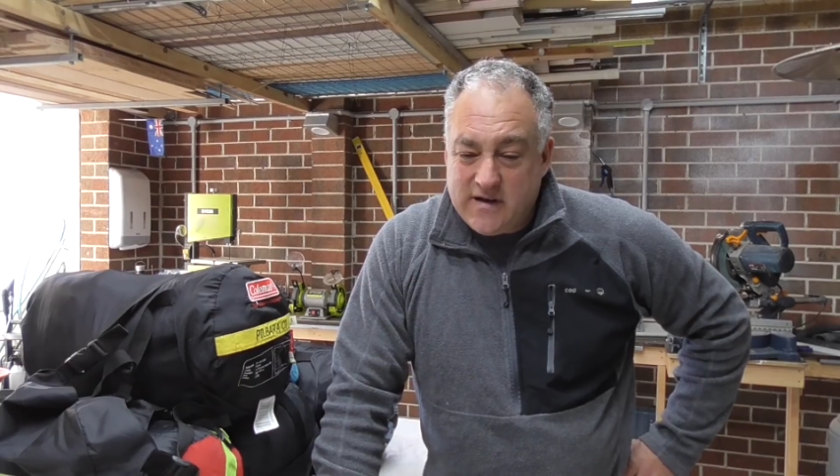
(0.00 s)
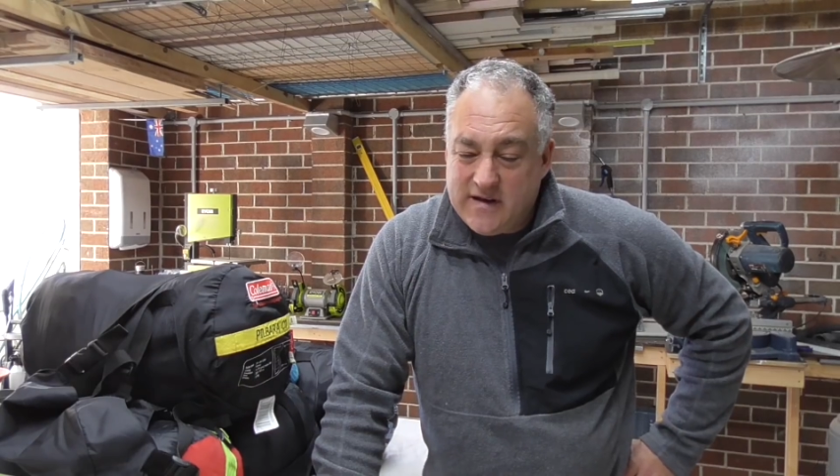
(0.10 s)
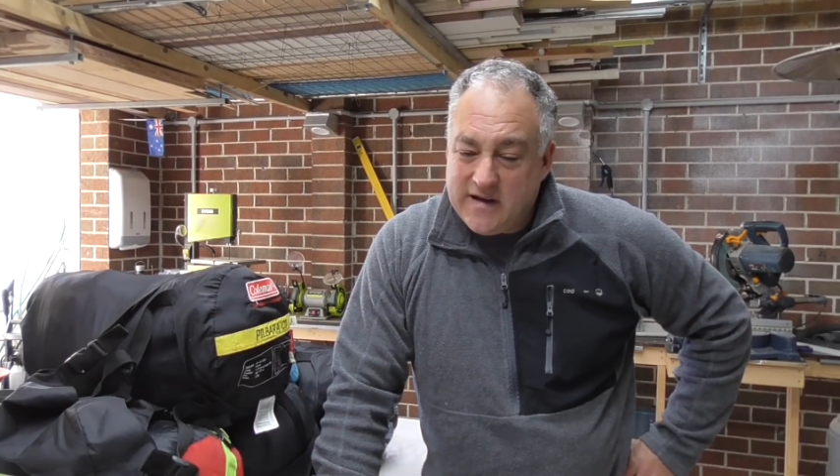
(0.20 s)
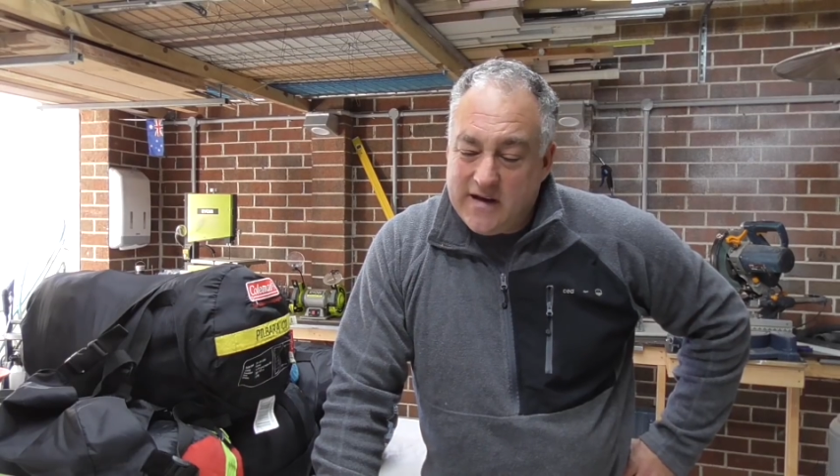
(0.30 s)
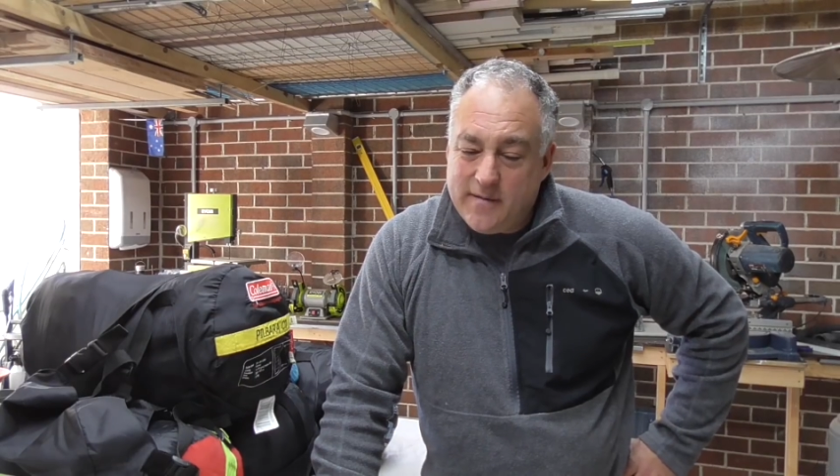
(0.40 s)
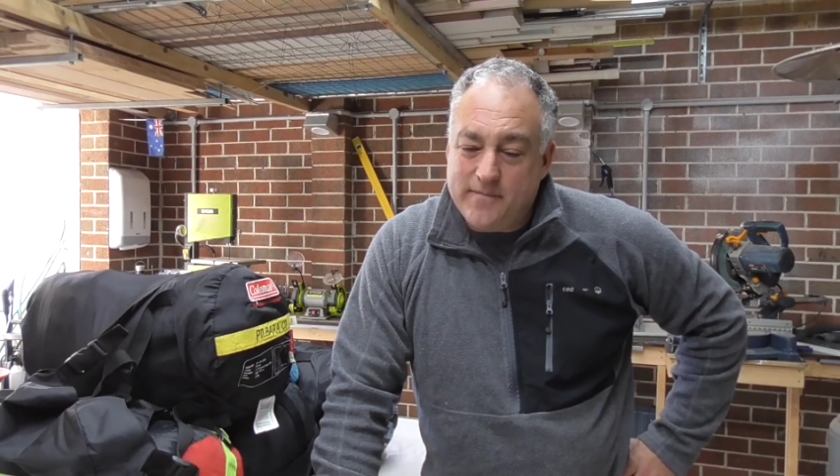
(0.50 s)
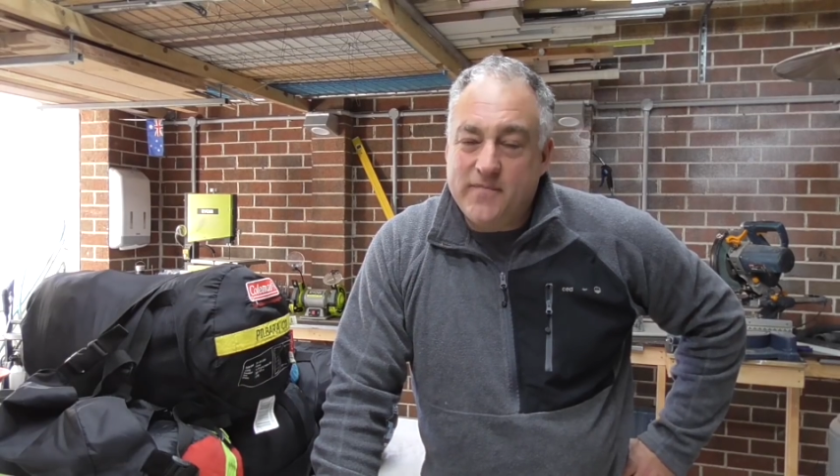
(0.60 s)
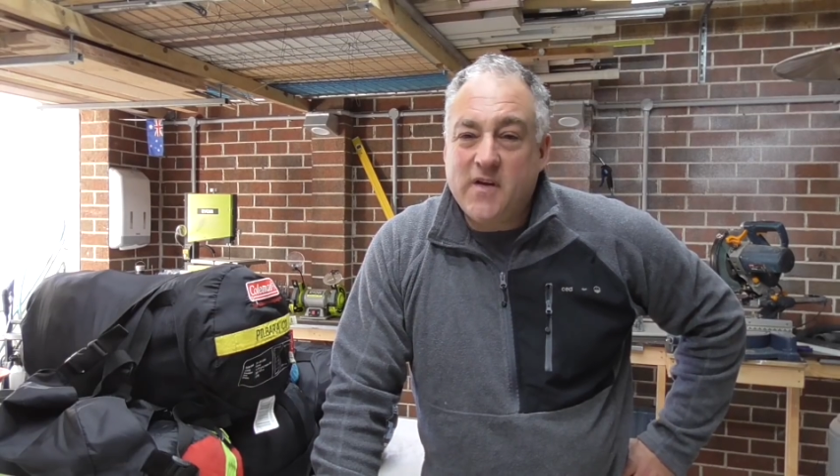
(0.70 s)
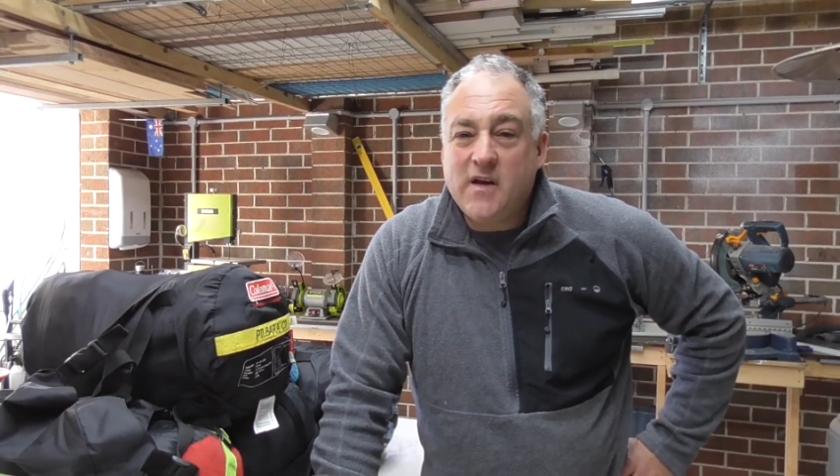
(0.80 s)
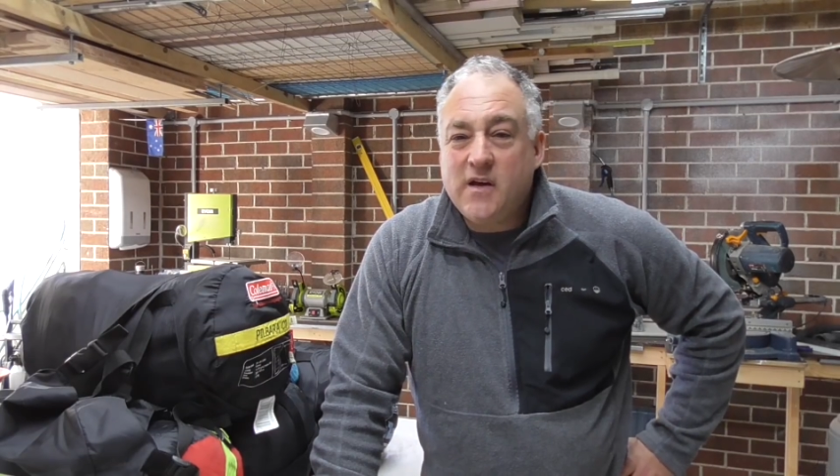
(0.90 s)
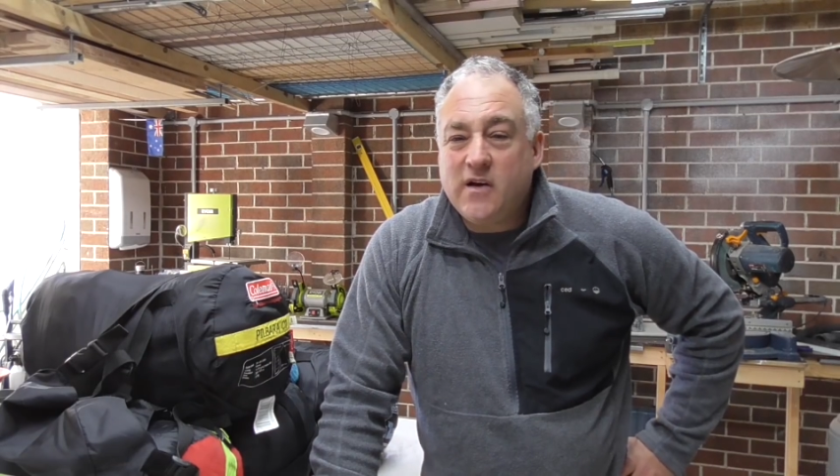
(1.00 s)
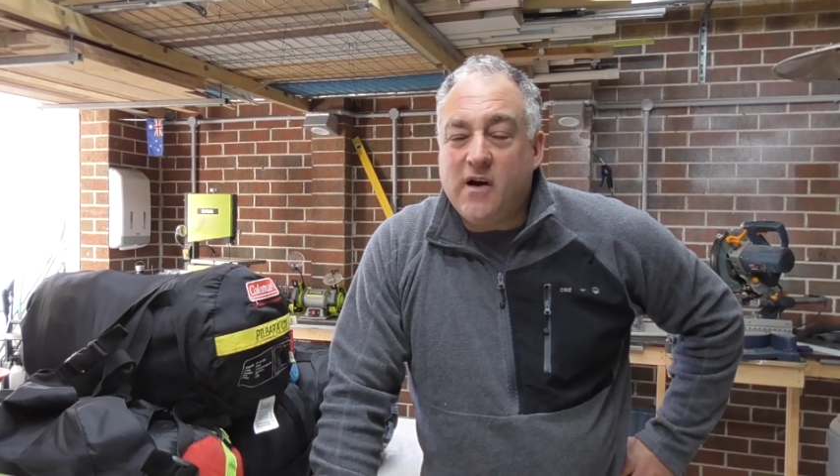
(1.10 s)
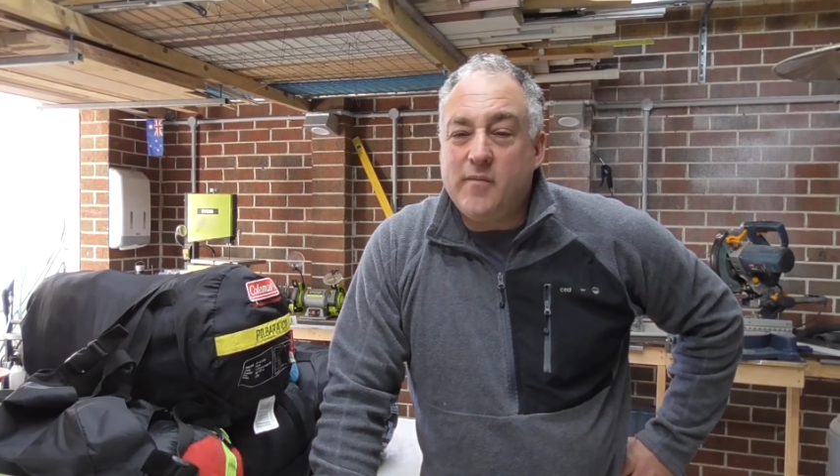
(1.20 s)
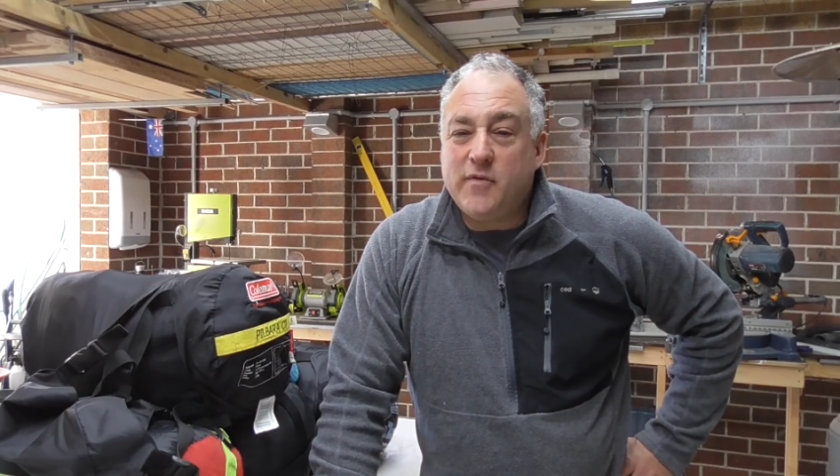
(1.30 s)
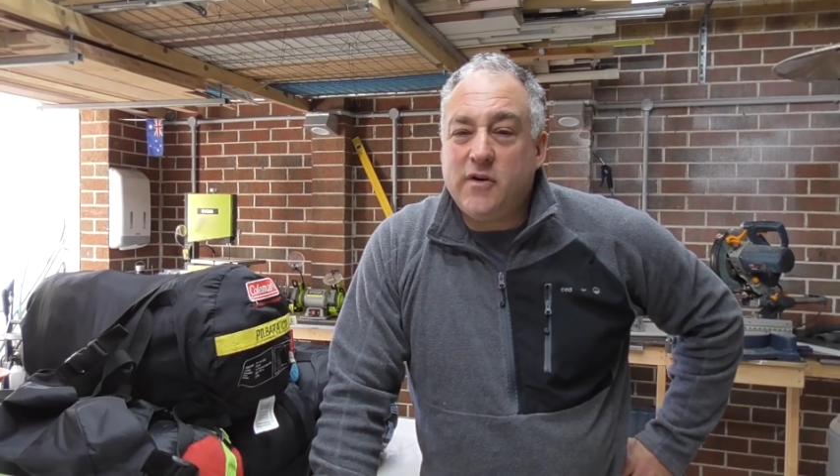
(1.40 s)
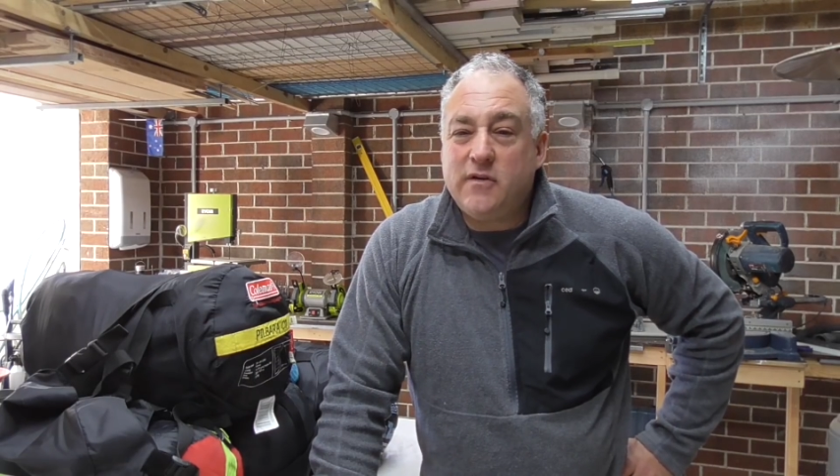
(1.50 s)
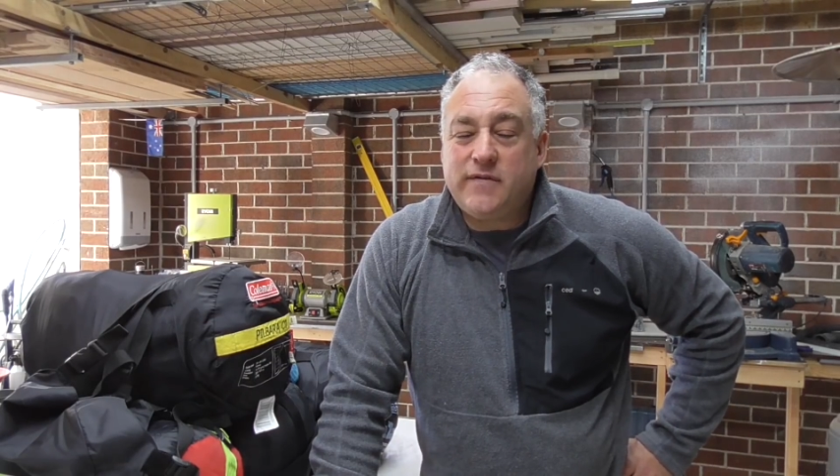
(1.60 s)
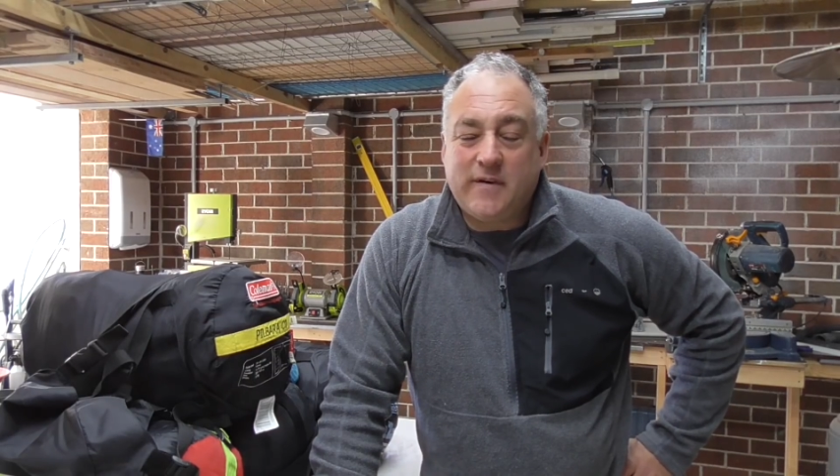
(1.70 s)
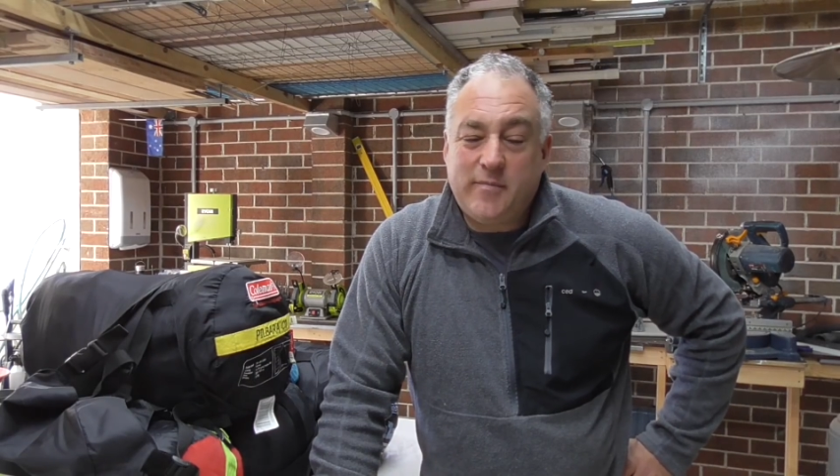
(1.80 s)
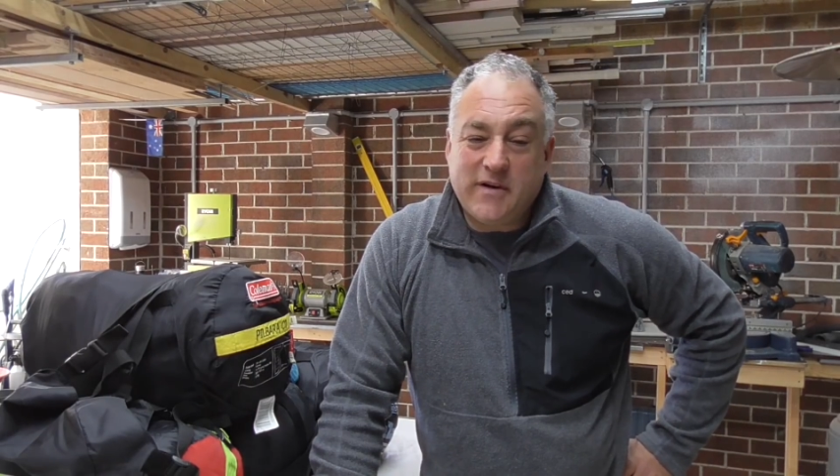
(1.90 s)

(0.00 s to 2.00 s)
Can't move,